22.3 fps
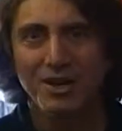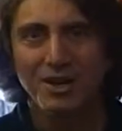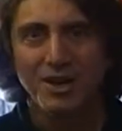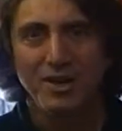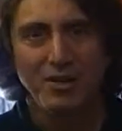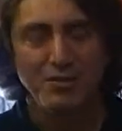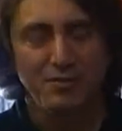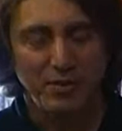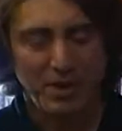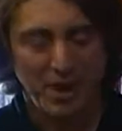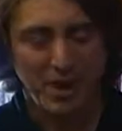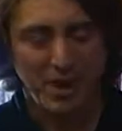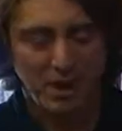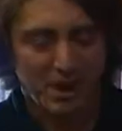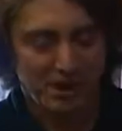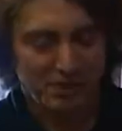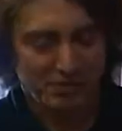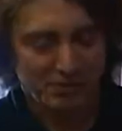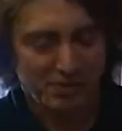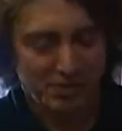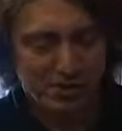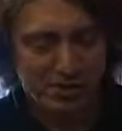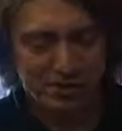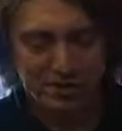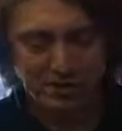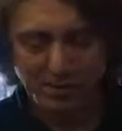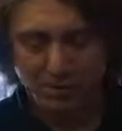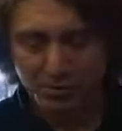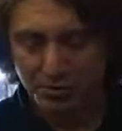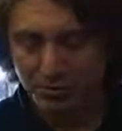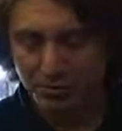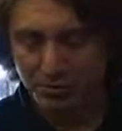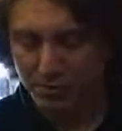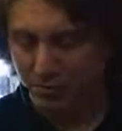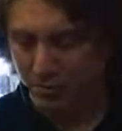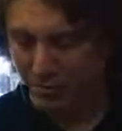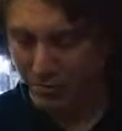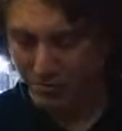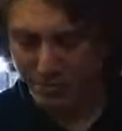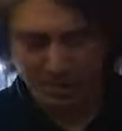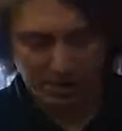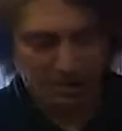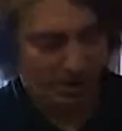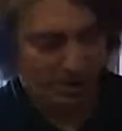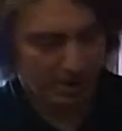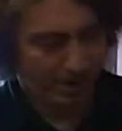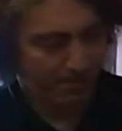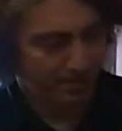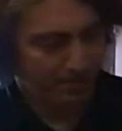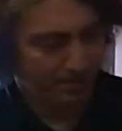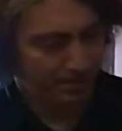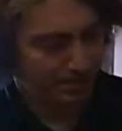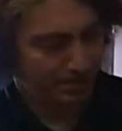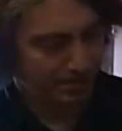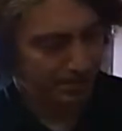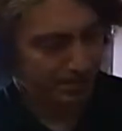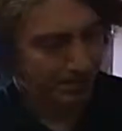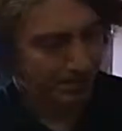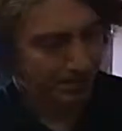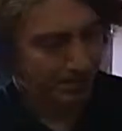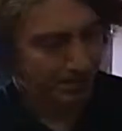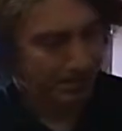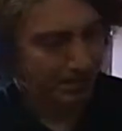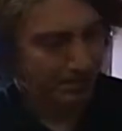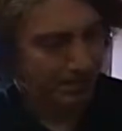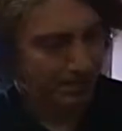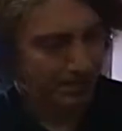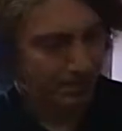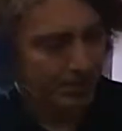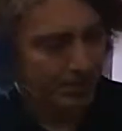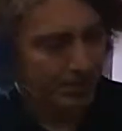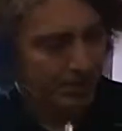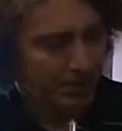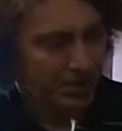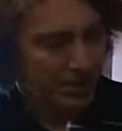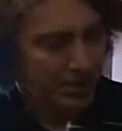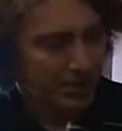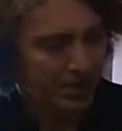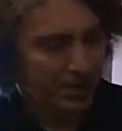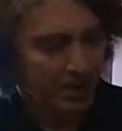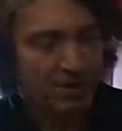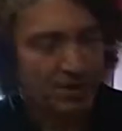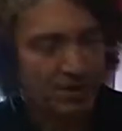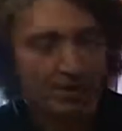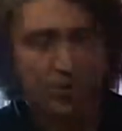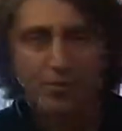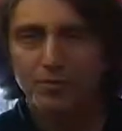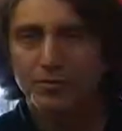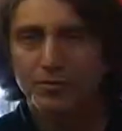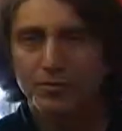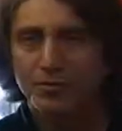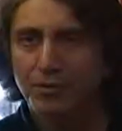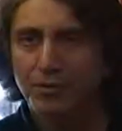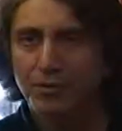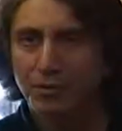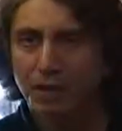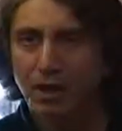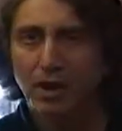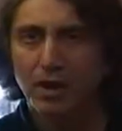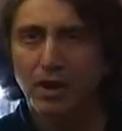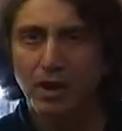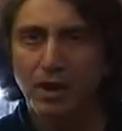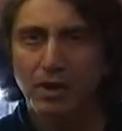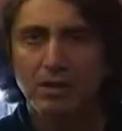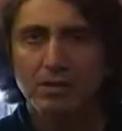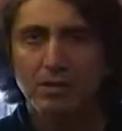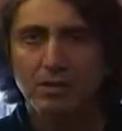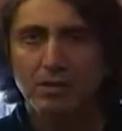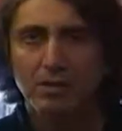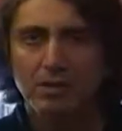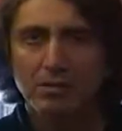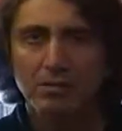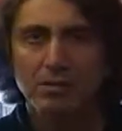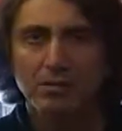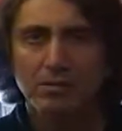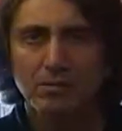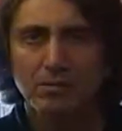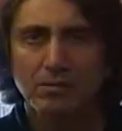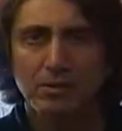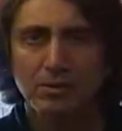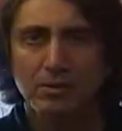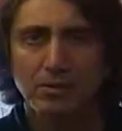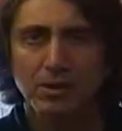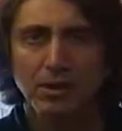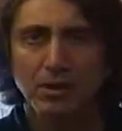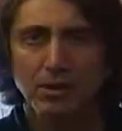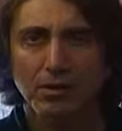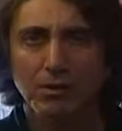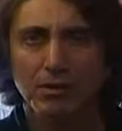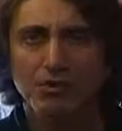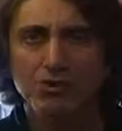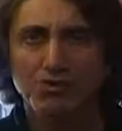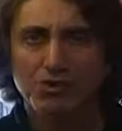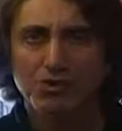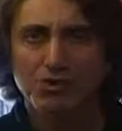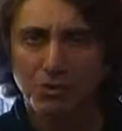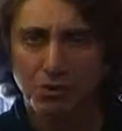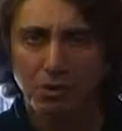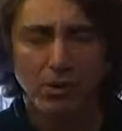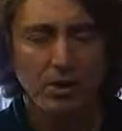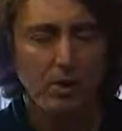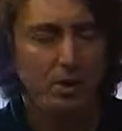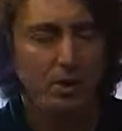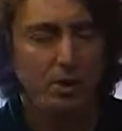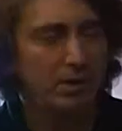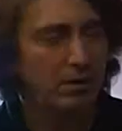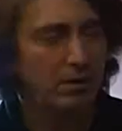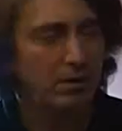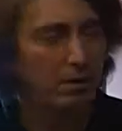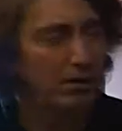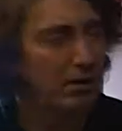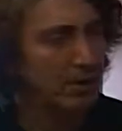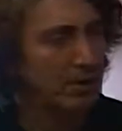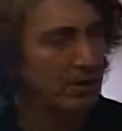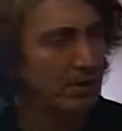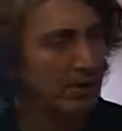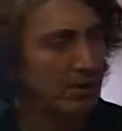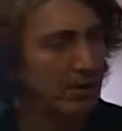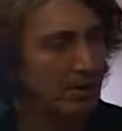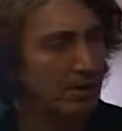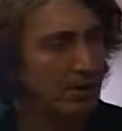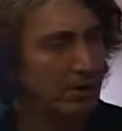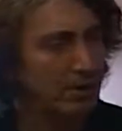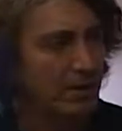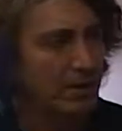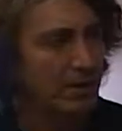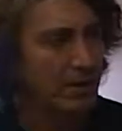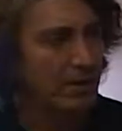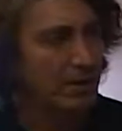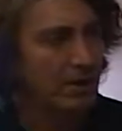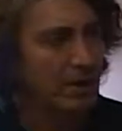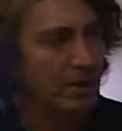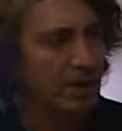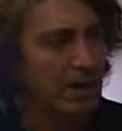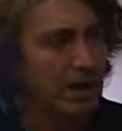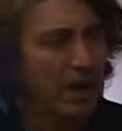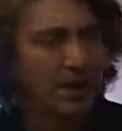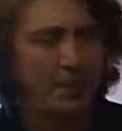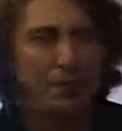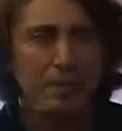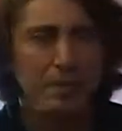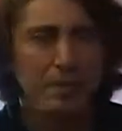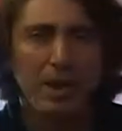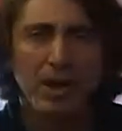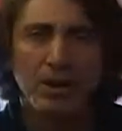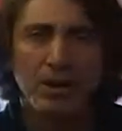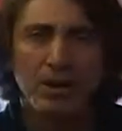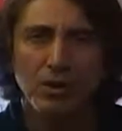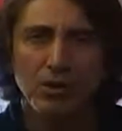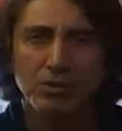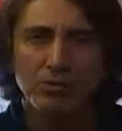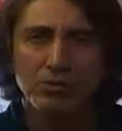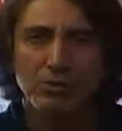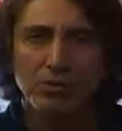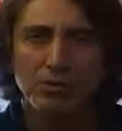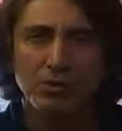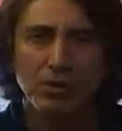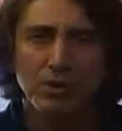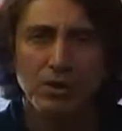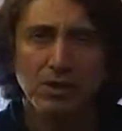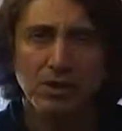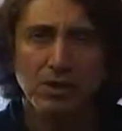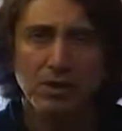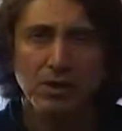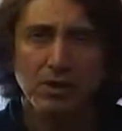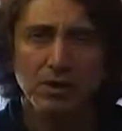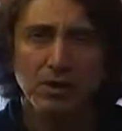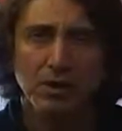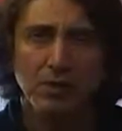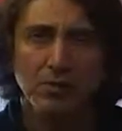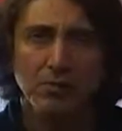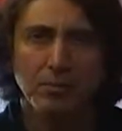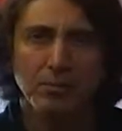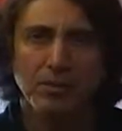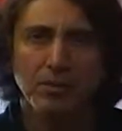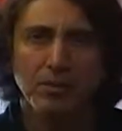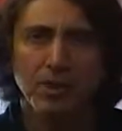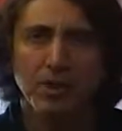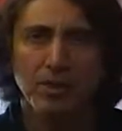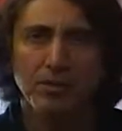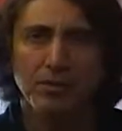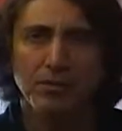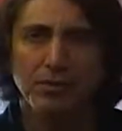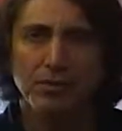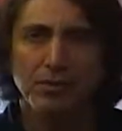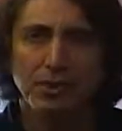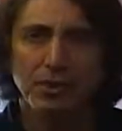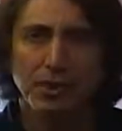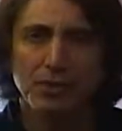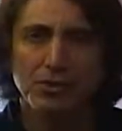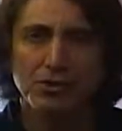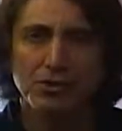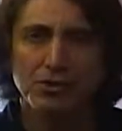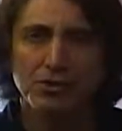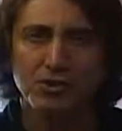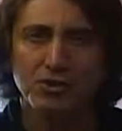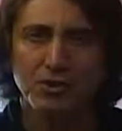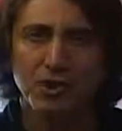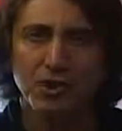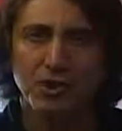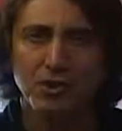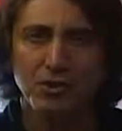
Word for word: if you have seafood on um, on Good Friday, you know, enjoy. Uh, I might go to the uh, buffet for lunch that I